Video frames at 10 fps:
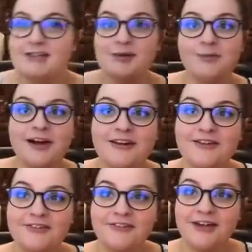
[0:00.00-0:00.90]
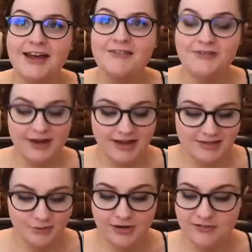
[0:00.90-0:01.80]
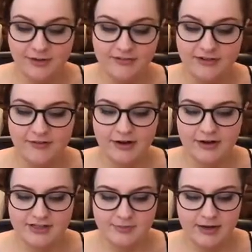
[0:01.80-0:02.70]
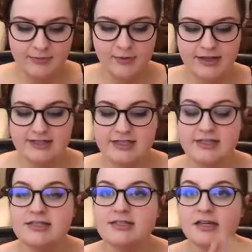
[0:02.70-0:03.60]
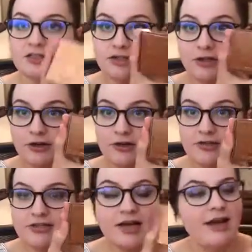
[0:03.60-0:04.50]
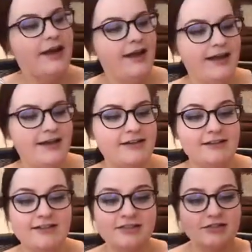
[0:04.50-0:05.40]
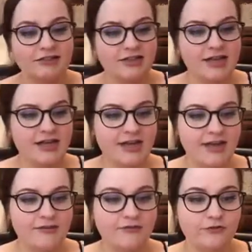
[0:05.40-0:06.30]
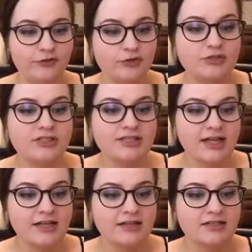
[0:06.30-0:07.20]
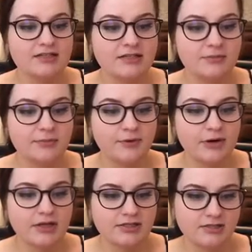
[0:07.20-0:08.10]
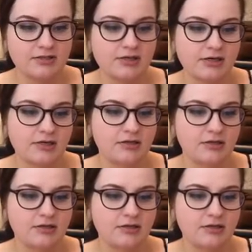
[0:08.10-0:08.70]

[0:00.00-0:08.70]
so my favorite, one of my favorite cosmetic brands is Tarte, and this looks like a full-sized bronzer.